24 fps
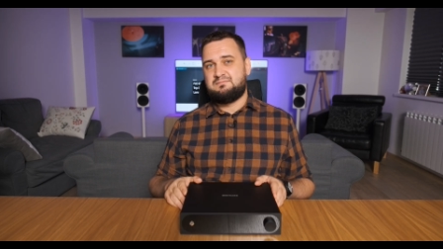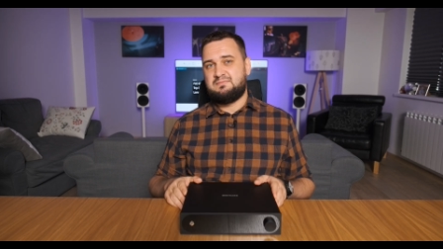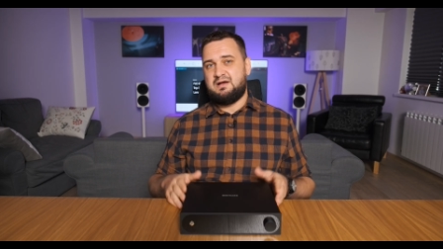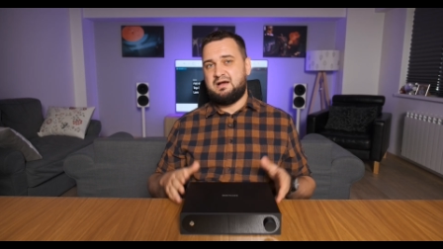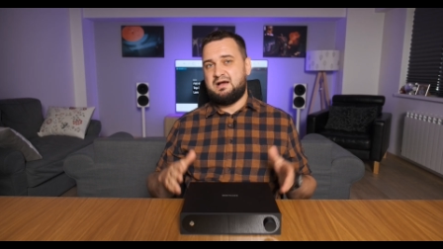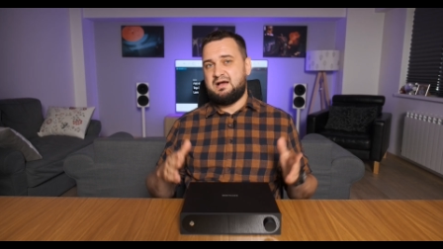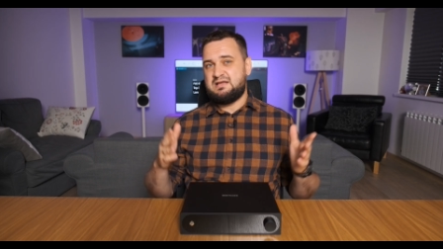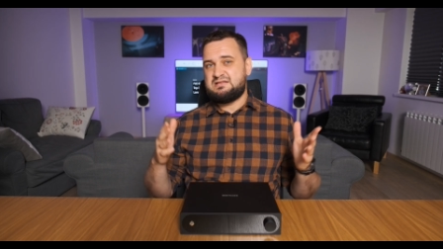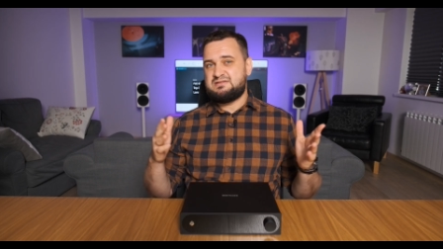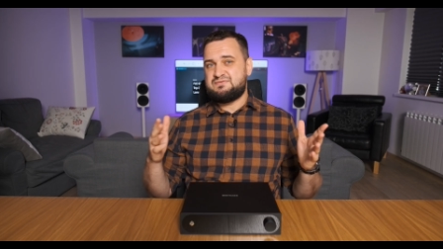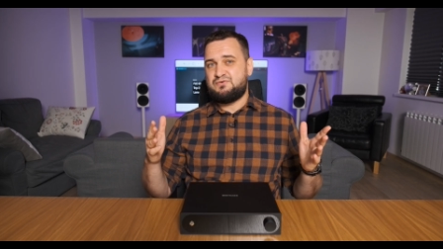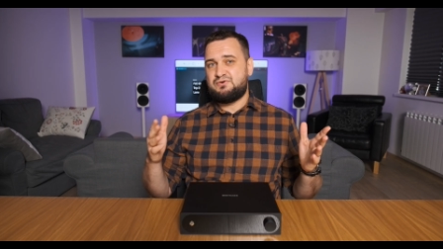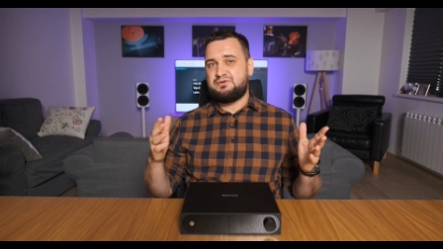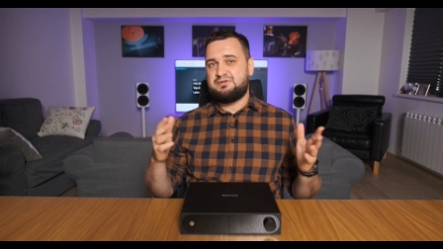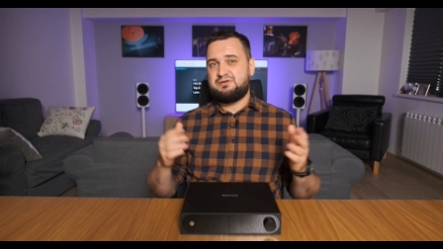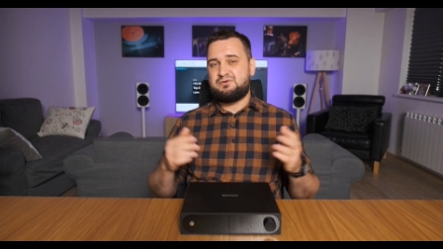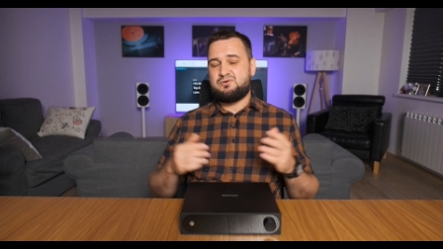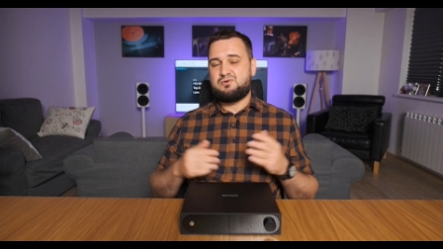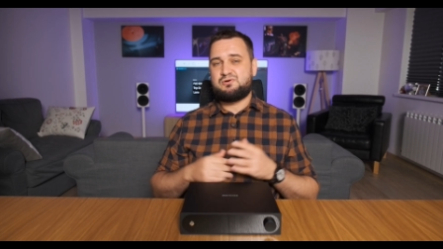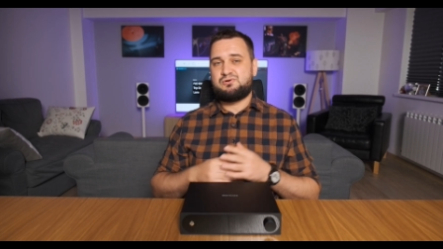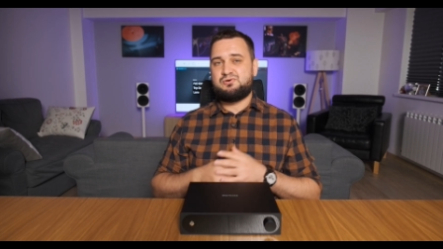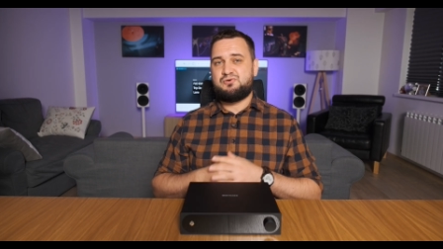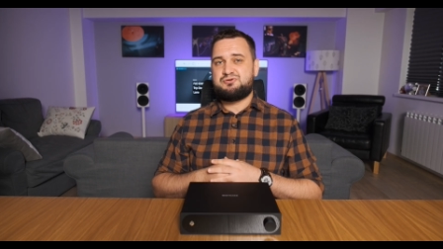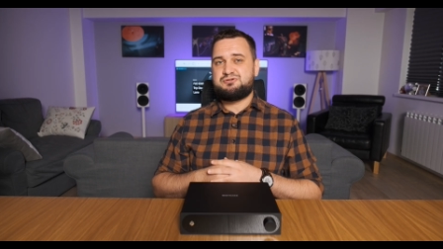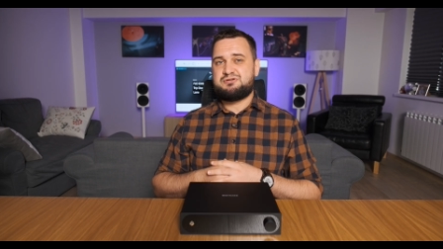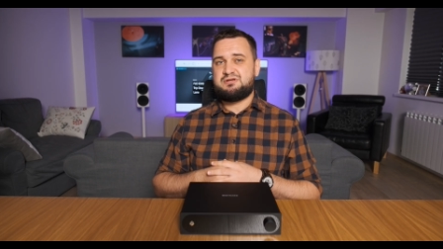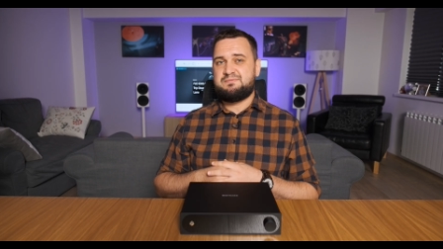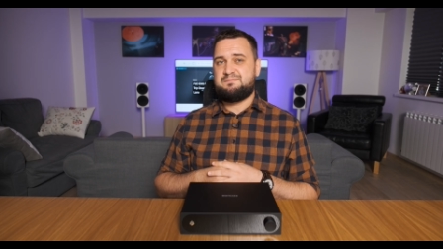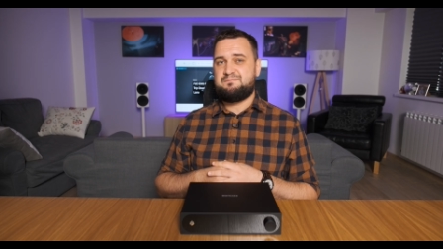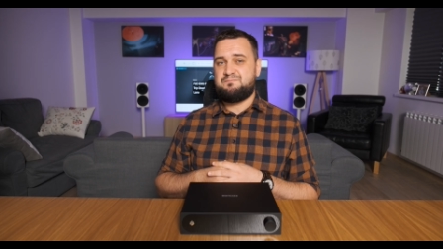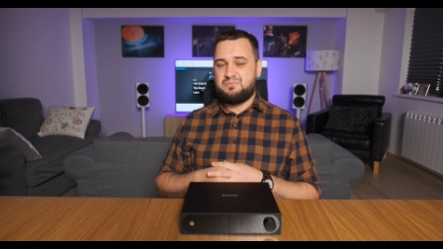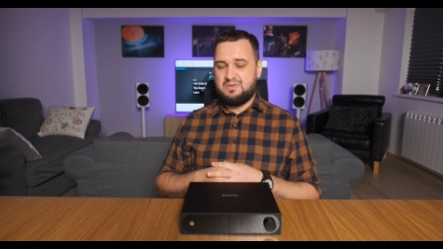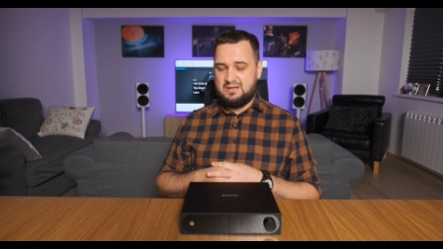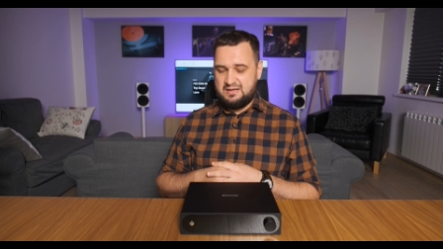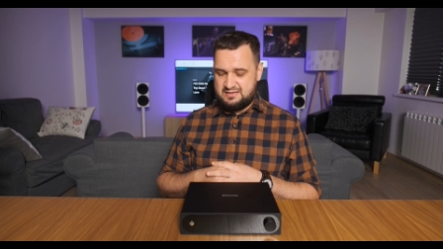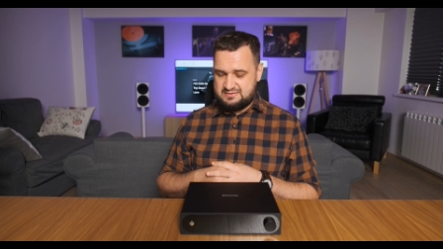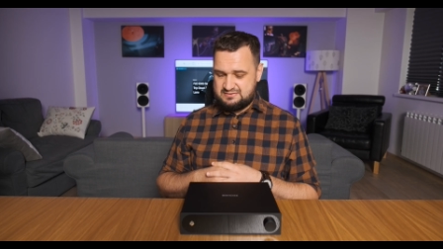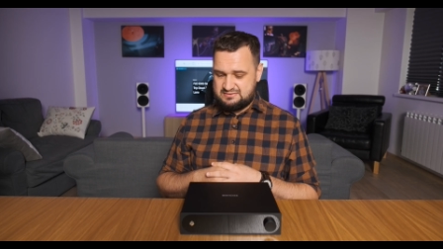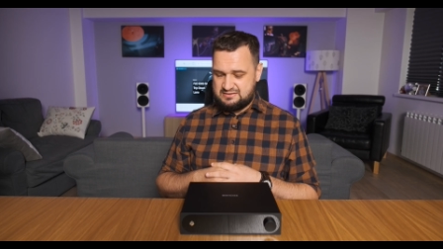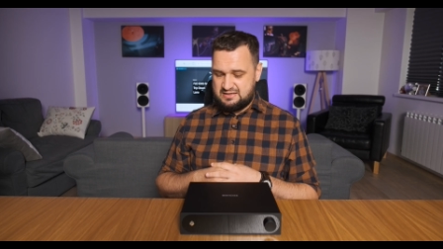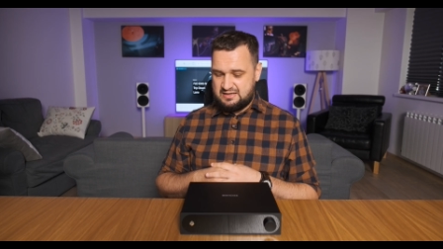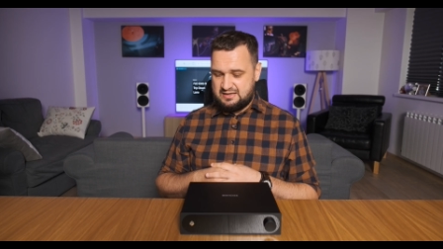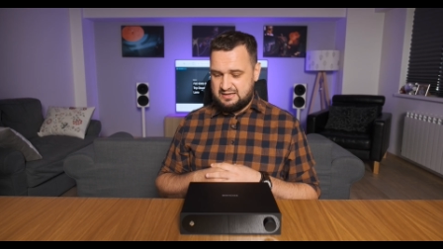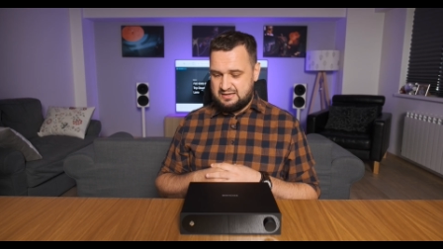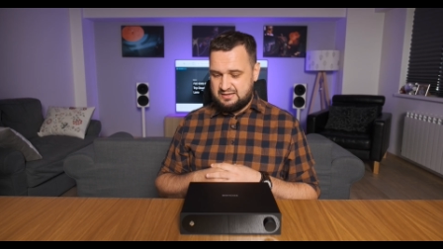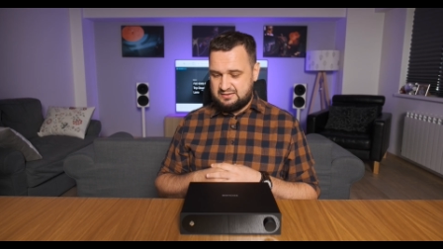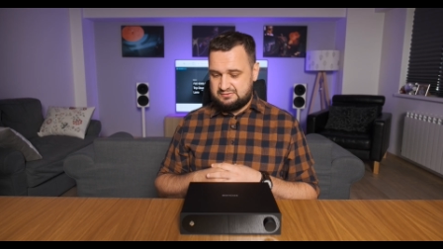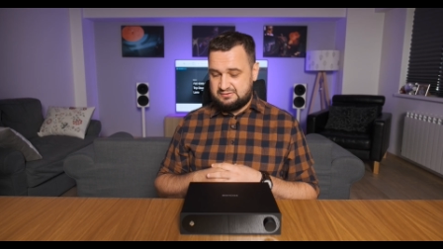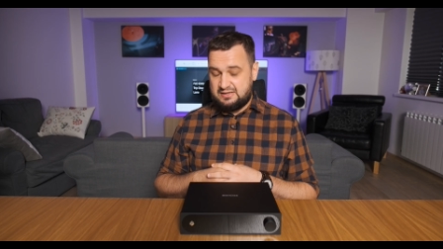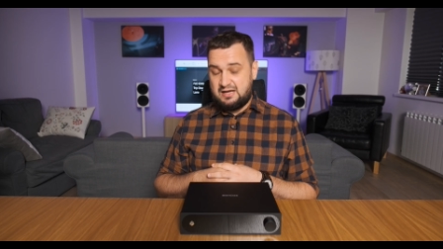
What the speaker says: As for the conclusion, as a